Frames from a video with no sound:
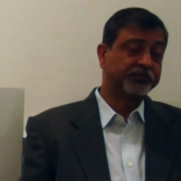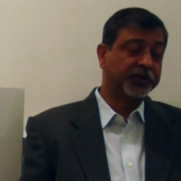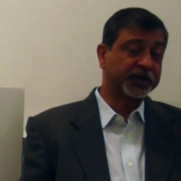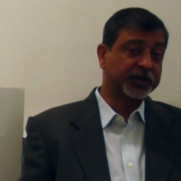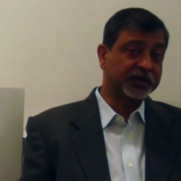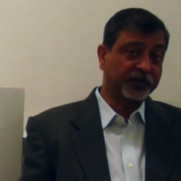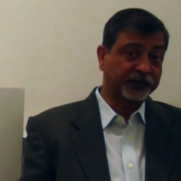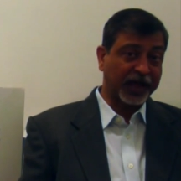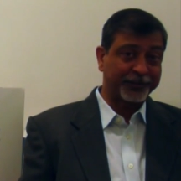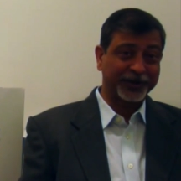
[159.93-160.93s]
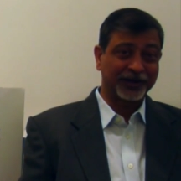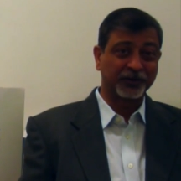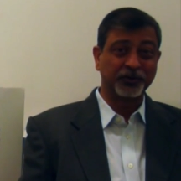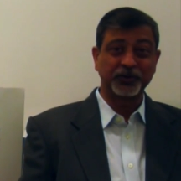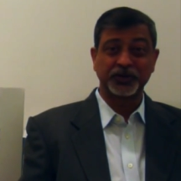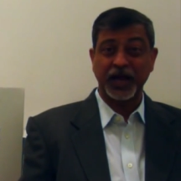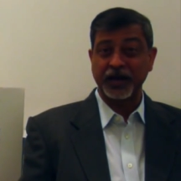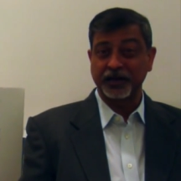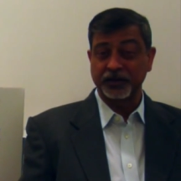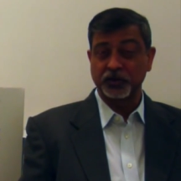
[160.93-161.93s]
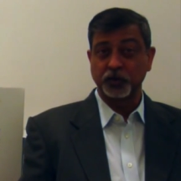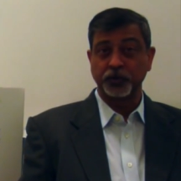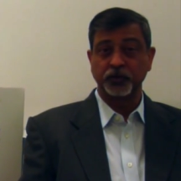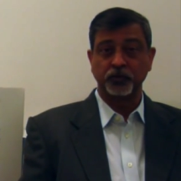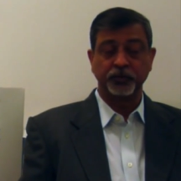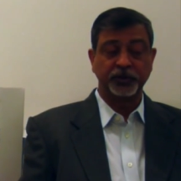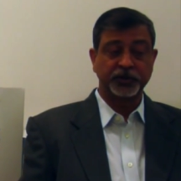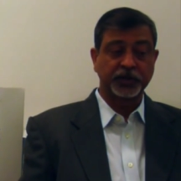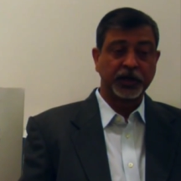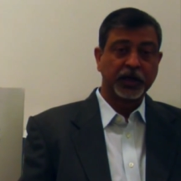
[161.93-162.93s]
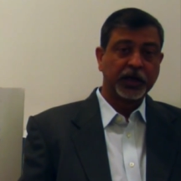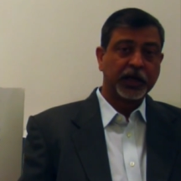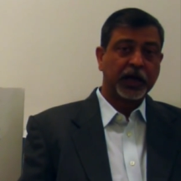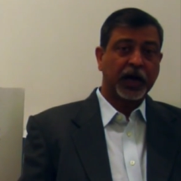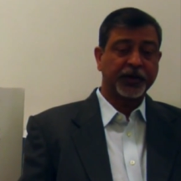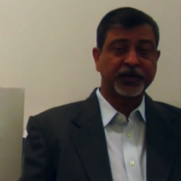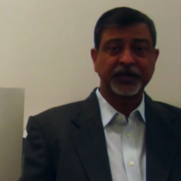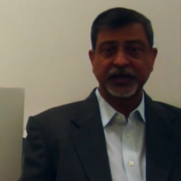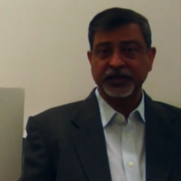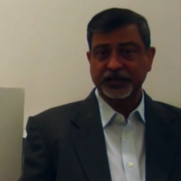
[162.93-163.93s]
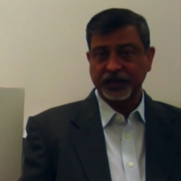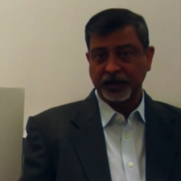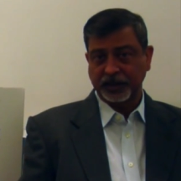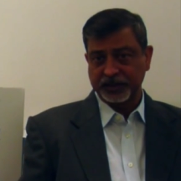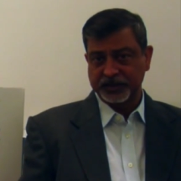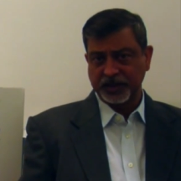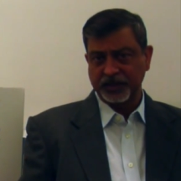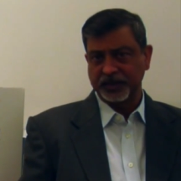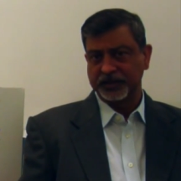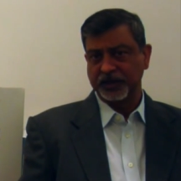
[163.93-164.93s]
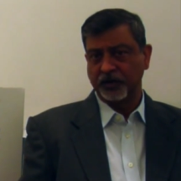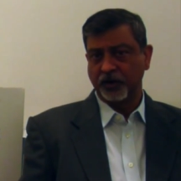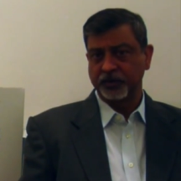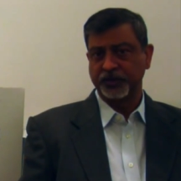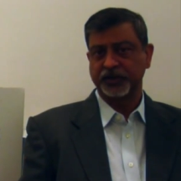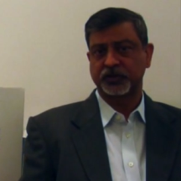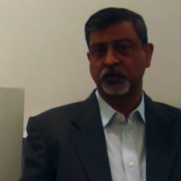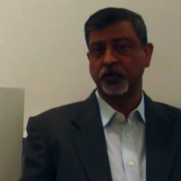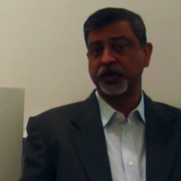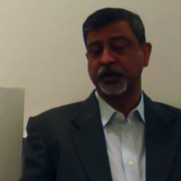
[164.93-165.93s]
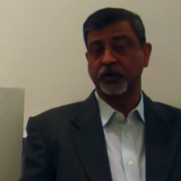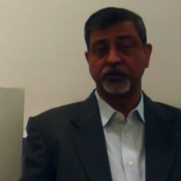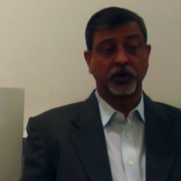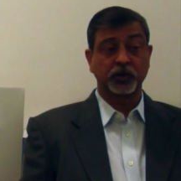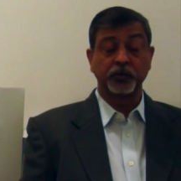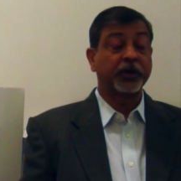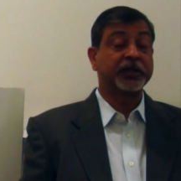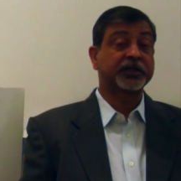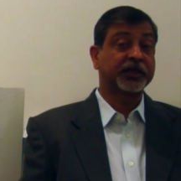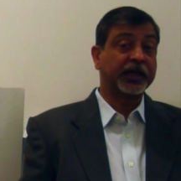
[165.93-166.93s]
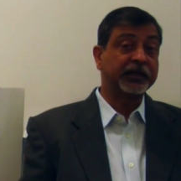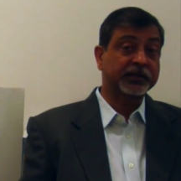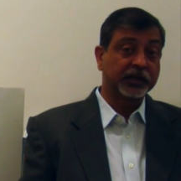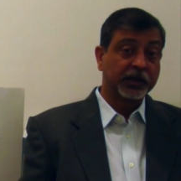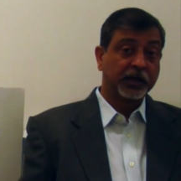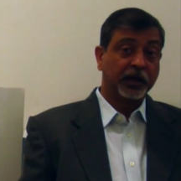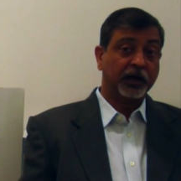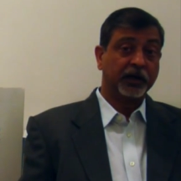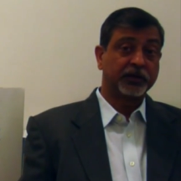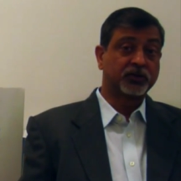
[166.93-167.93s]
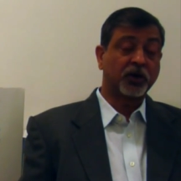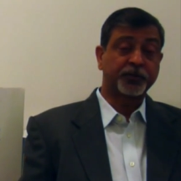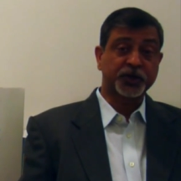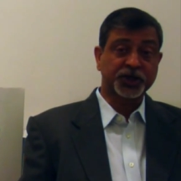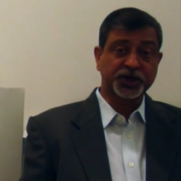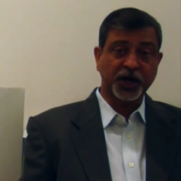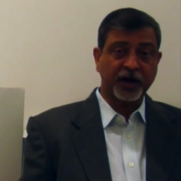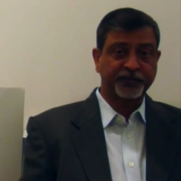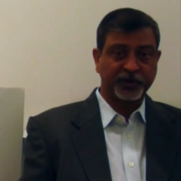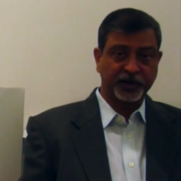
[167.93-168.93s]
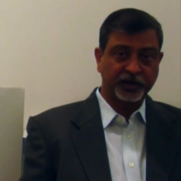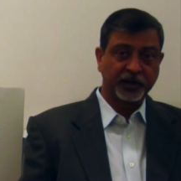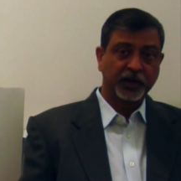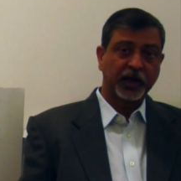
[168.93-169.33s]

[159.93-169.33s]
purchase of capital goods and consumer durables. I think there is a concern that the economy is slowing down. Automobile sales dropped sharply,